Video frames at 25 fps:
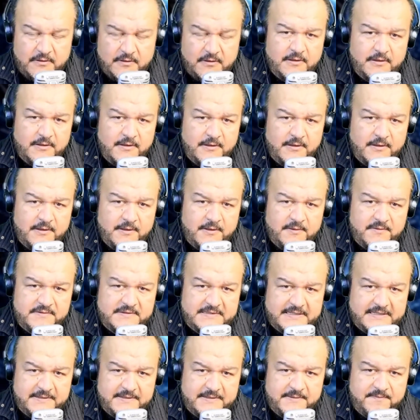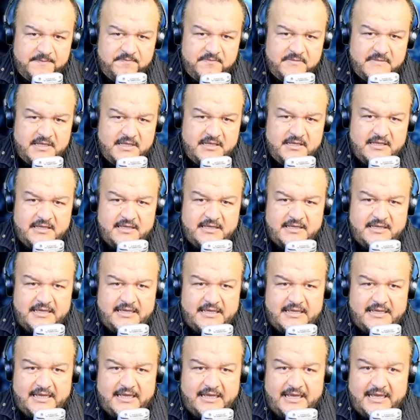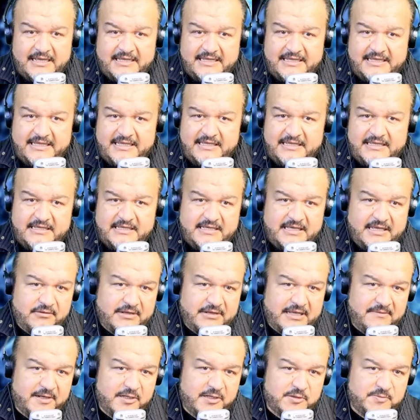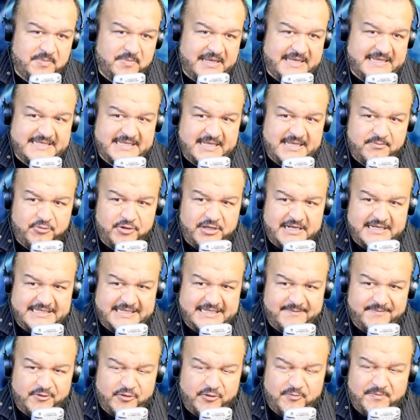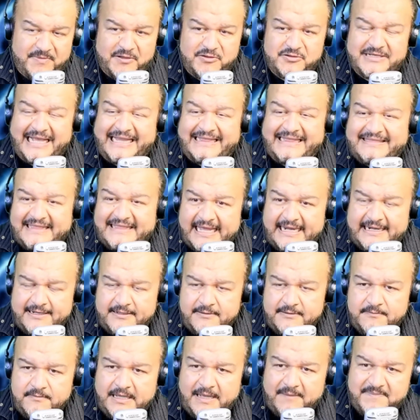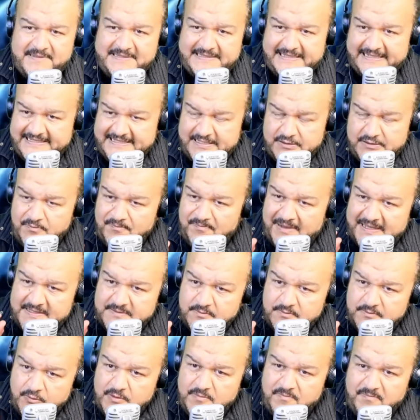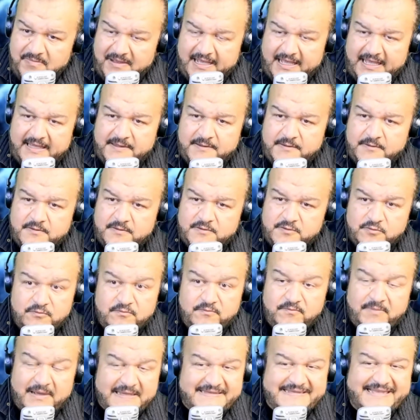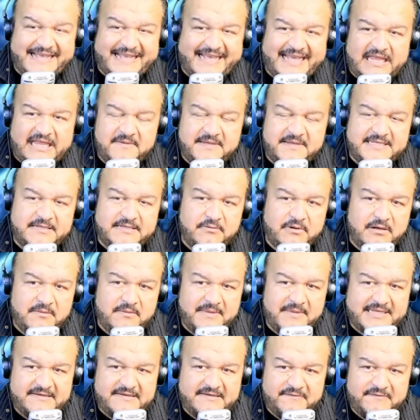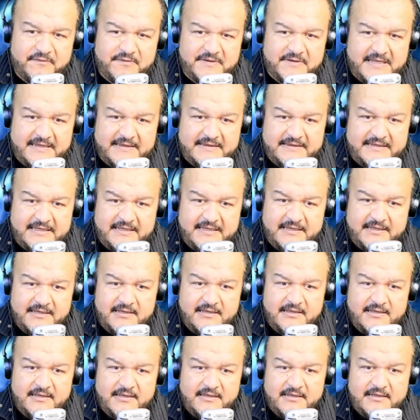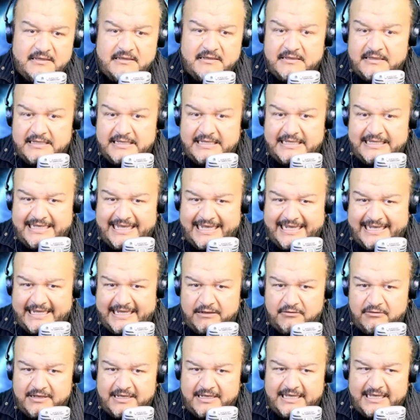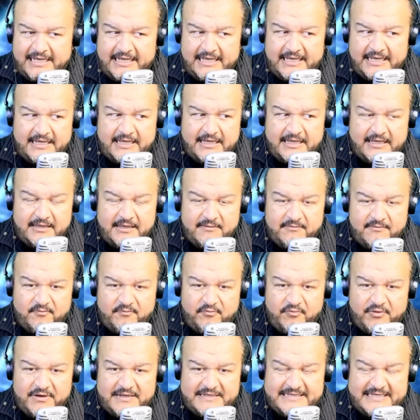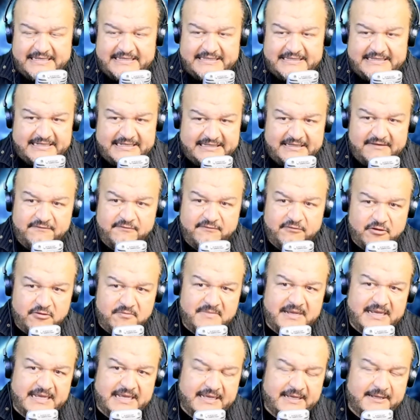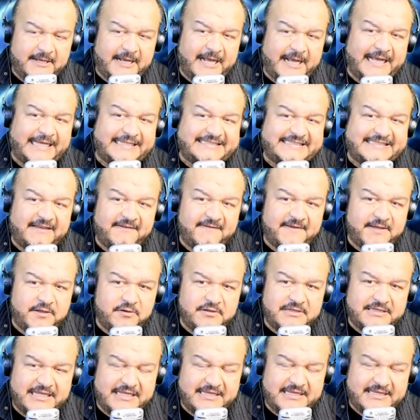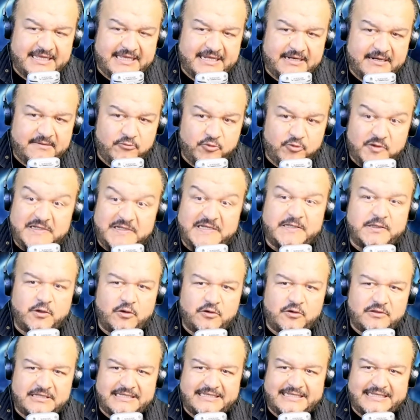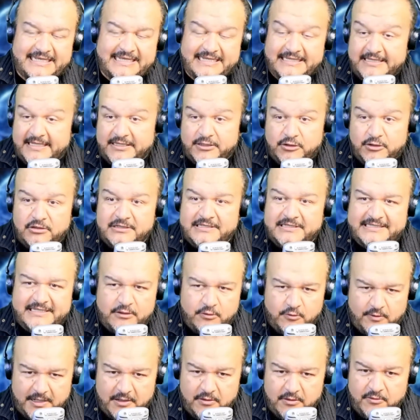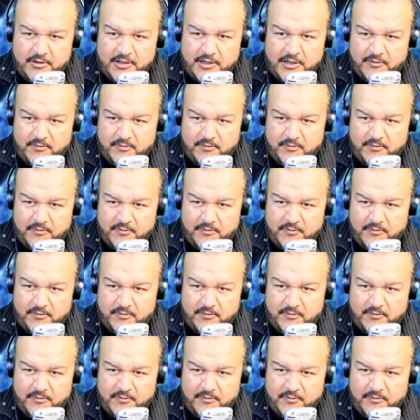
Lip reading: Yes, I think there are several countries here that might be concerned. Despite its small size, Qatar is becoming increasingly influential. And I think that, well, in a way, it has managed to understand many things about this whole geopolitical game